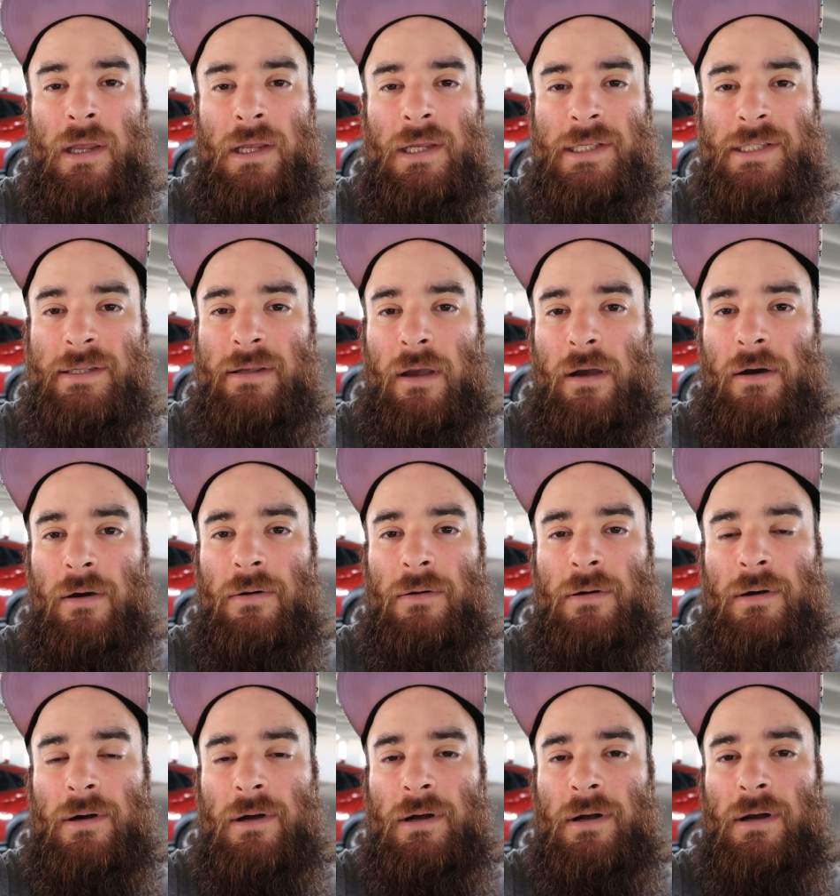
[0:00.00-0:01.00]
so
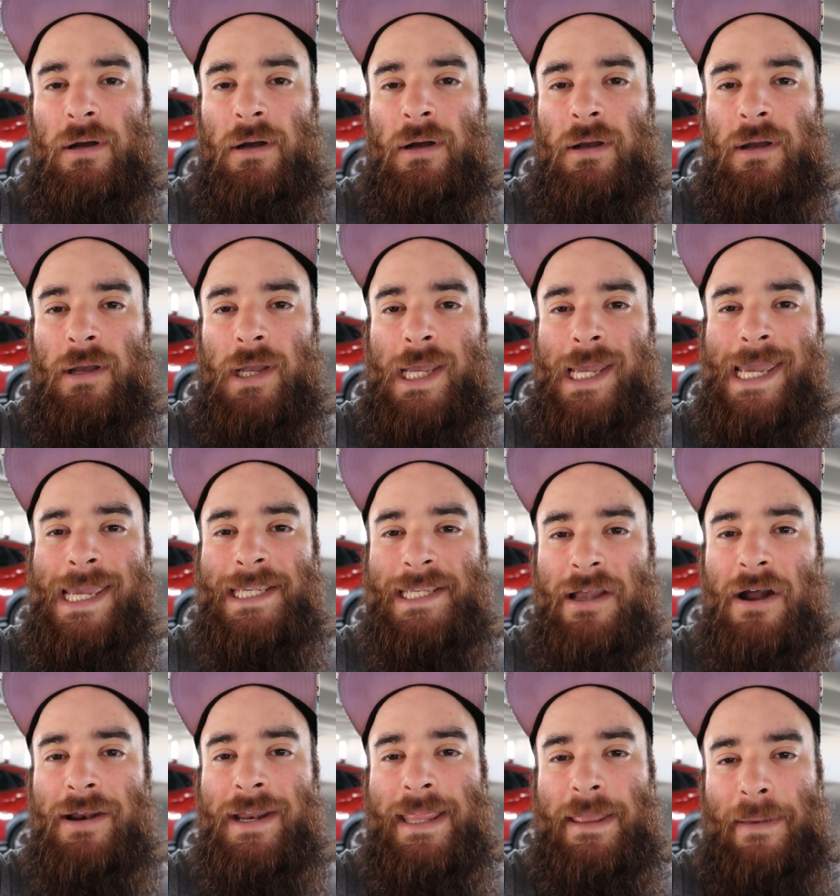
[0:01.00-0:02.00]
he's
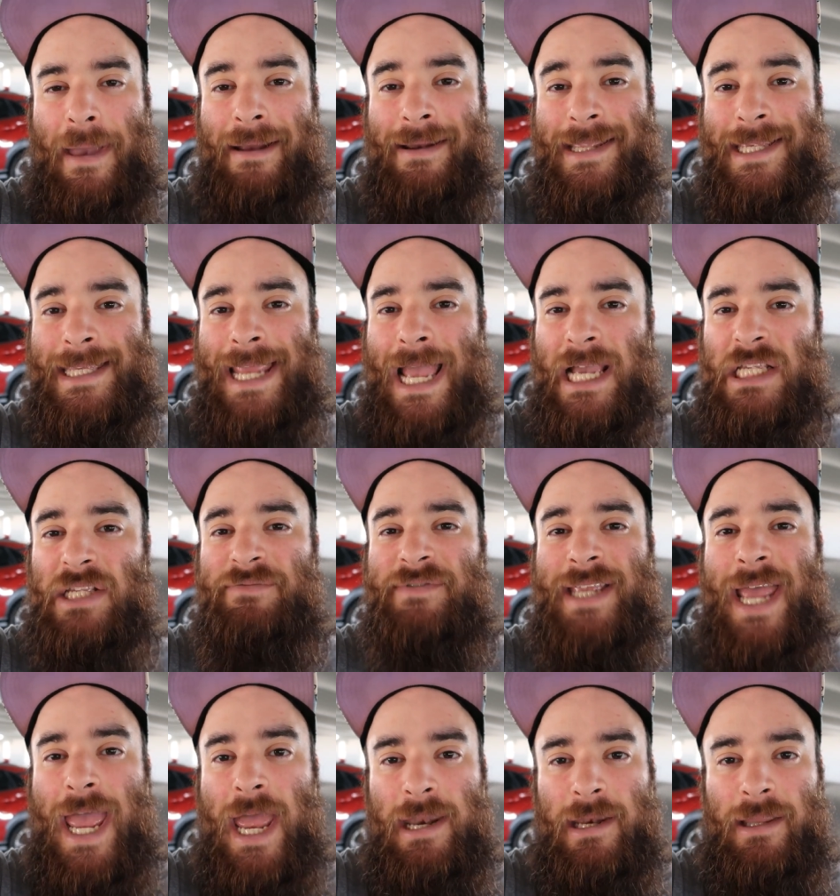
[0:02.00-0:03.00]
cutting them out in stacks of
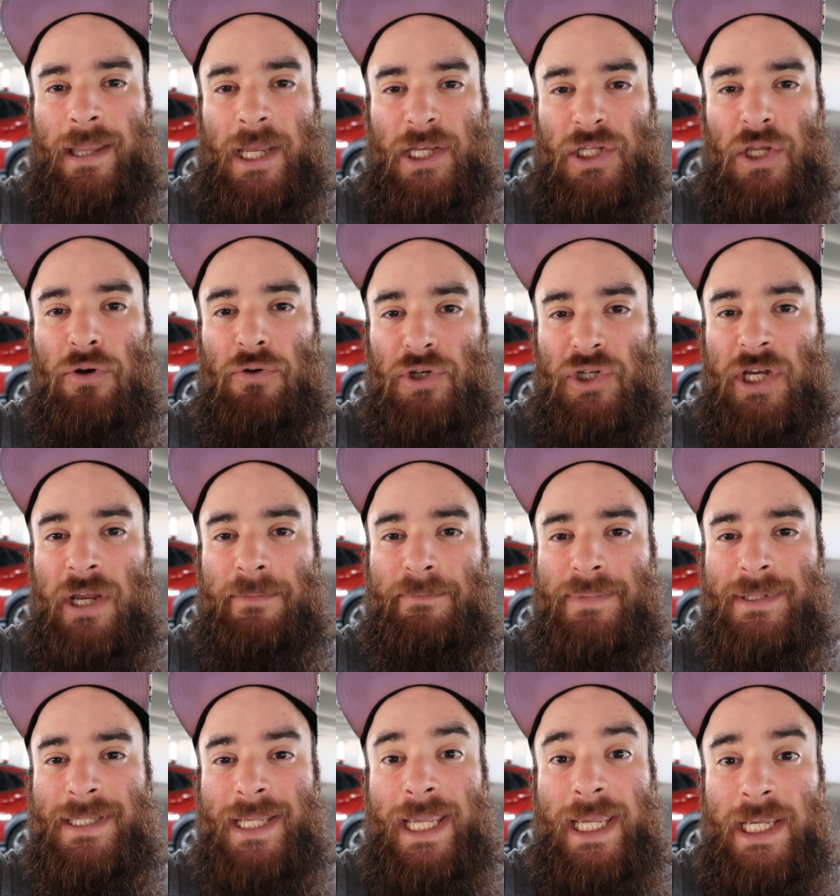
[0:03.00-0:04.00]
10 like two
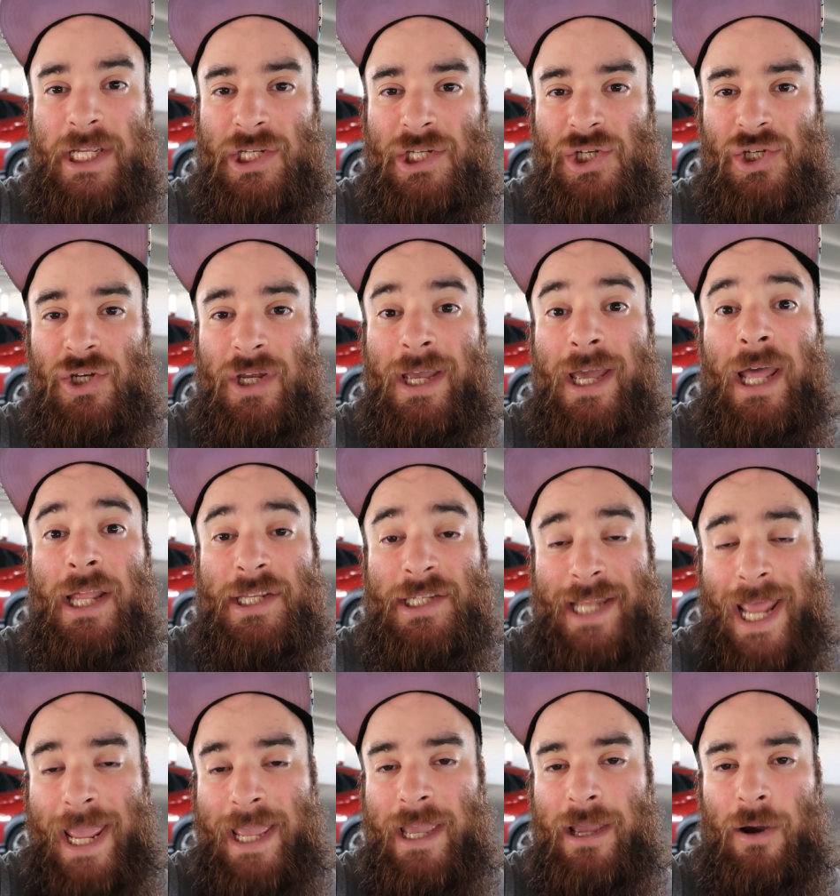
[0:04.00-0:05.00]
chips each it's
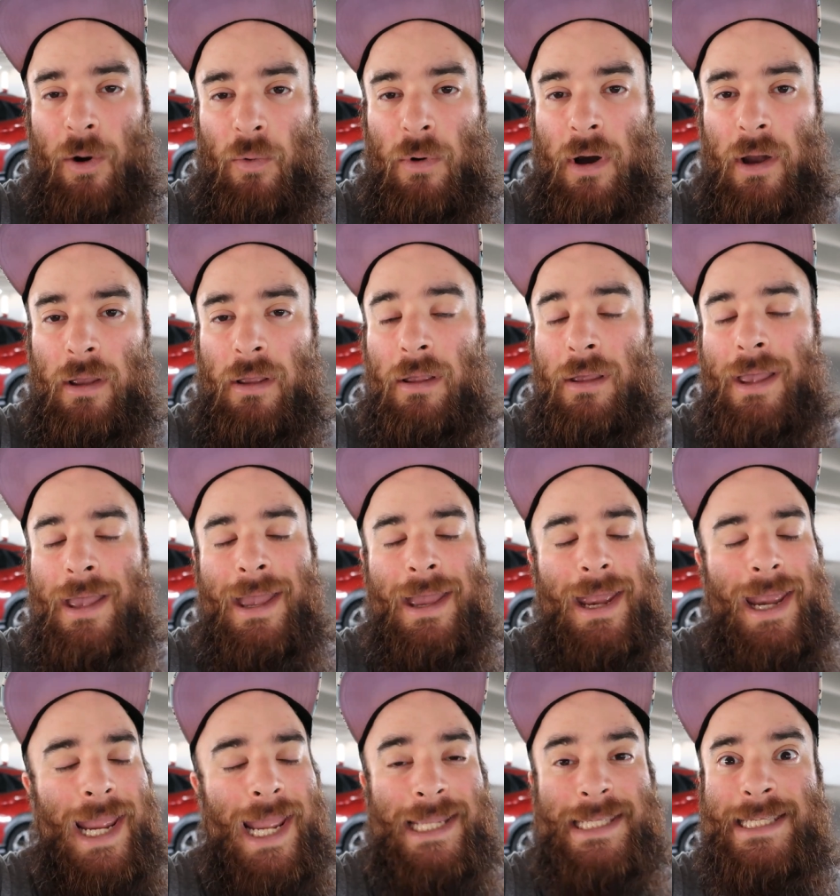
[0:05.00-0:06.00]
taking a while
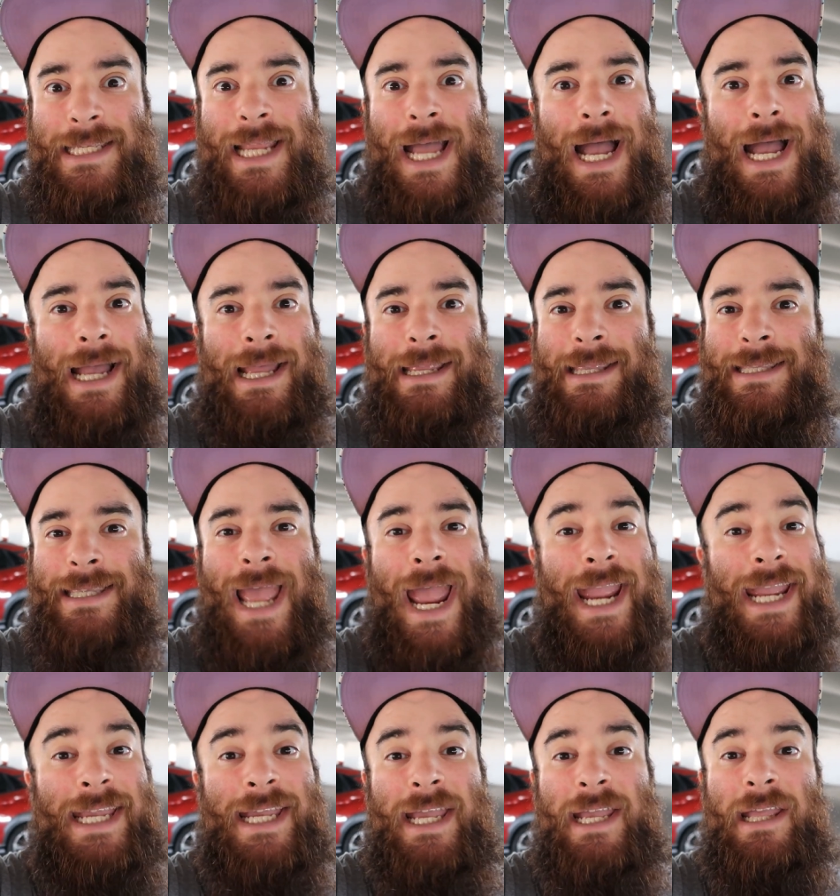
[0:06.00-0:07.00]
it's not
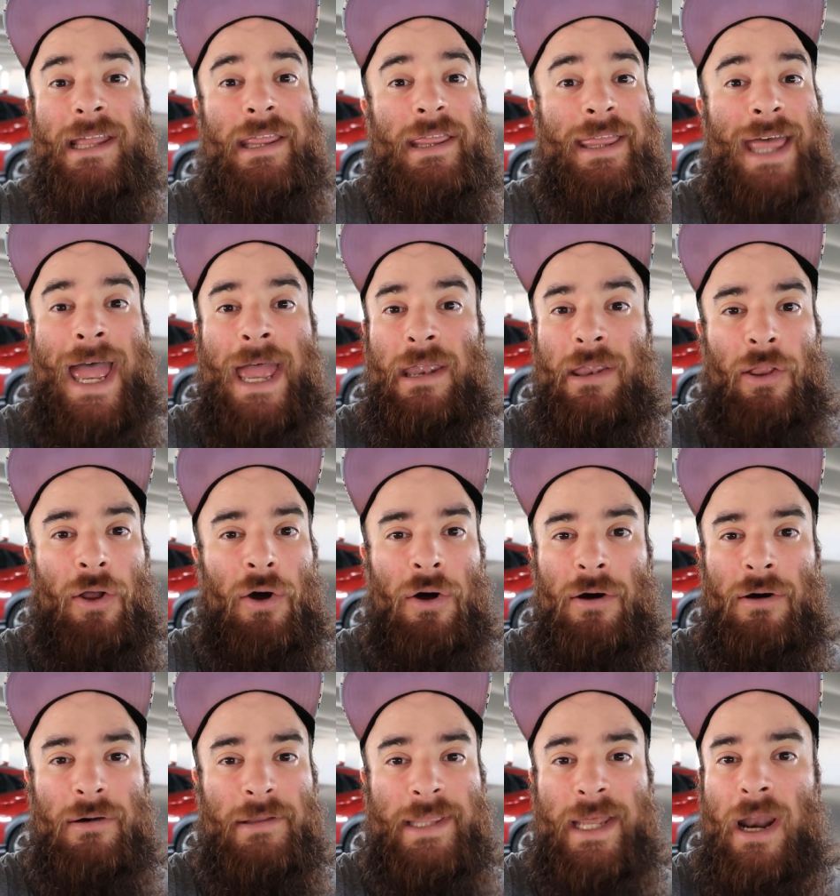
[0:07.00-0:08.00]
taking that
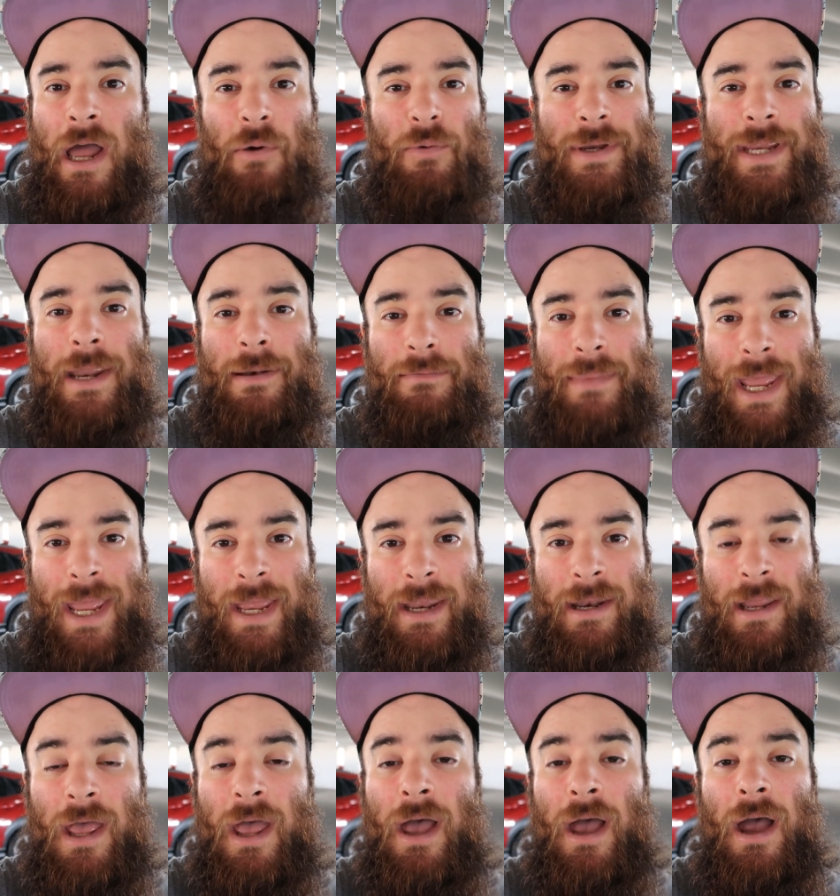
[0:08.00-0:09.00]
long that I would get
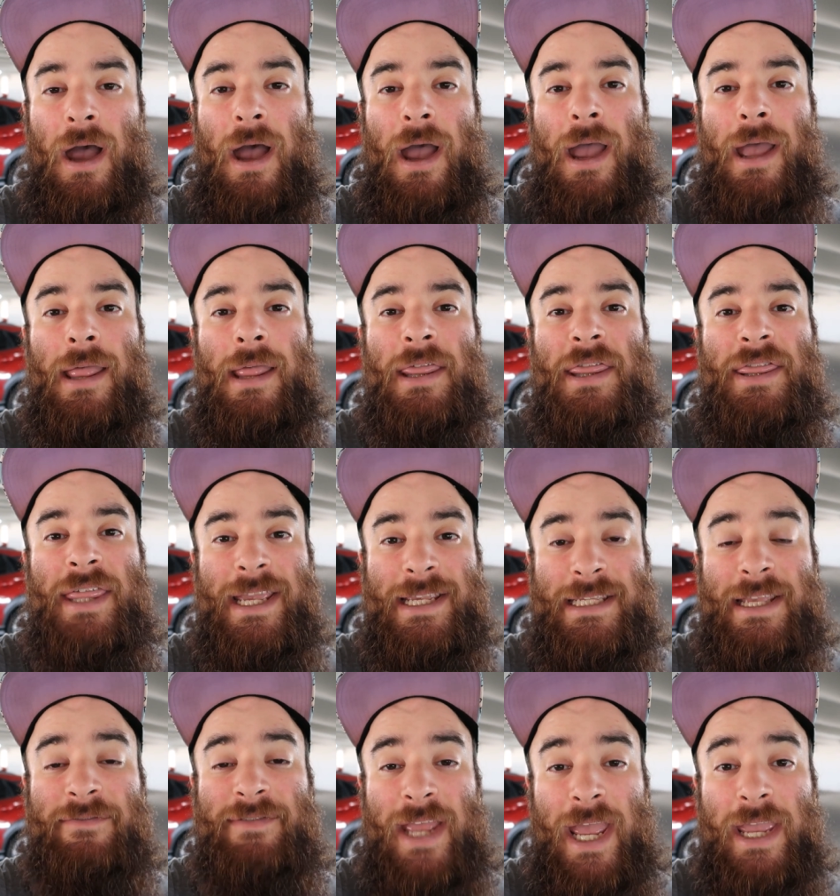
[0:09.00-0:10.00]
mad
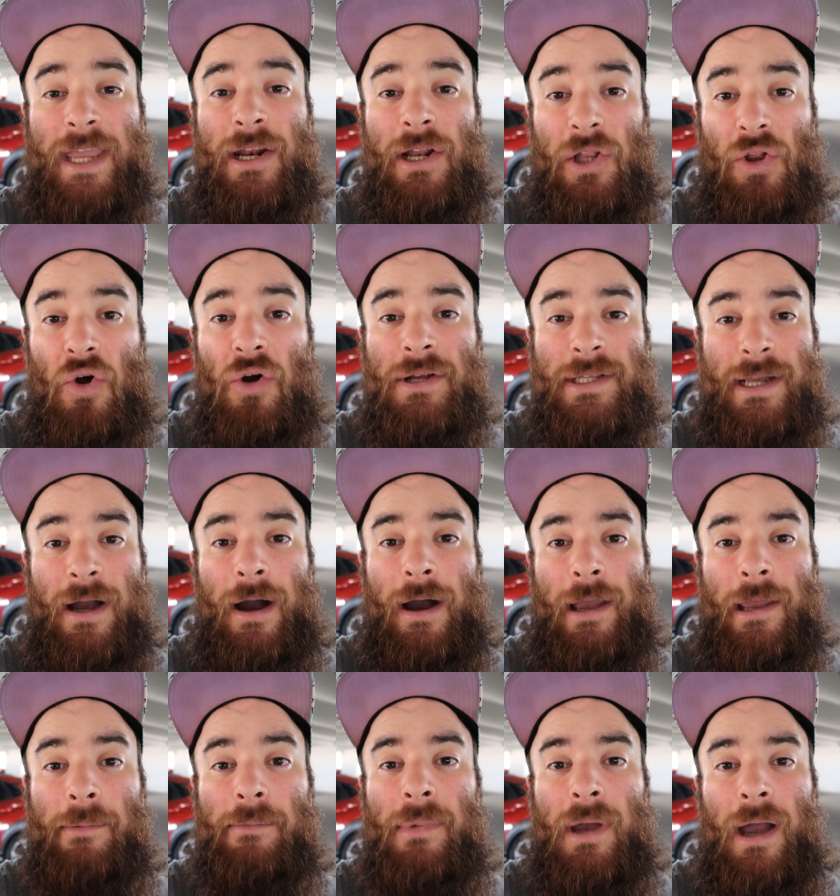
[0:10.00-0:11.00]
things have taken a long
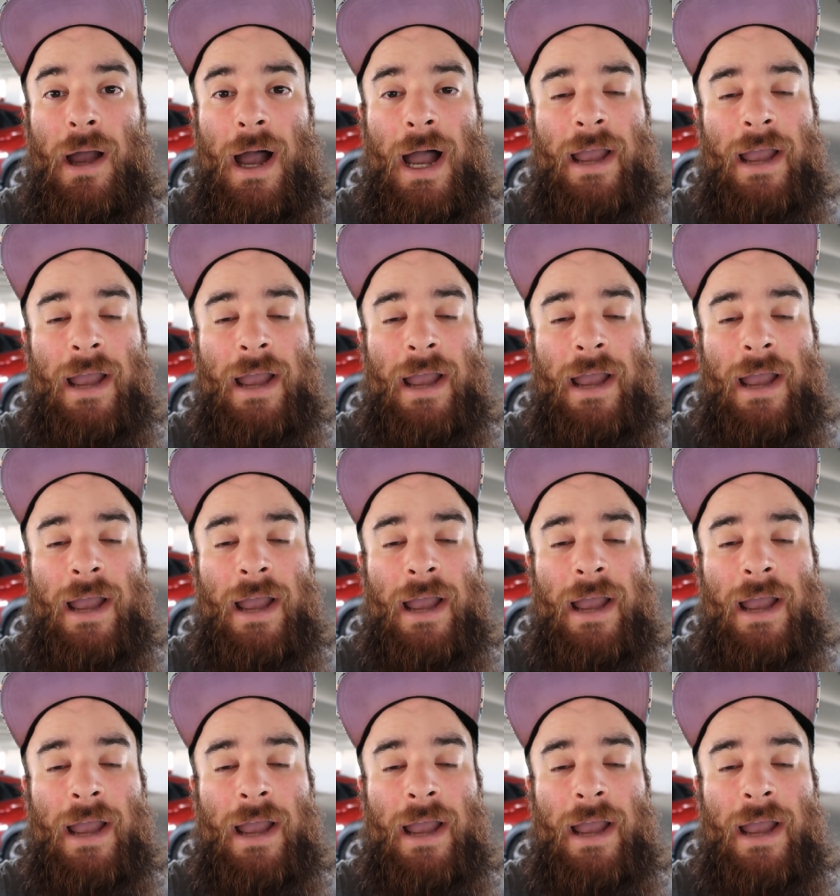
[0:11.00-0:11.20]
time.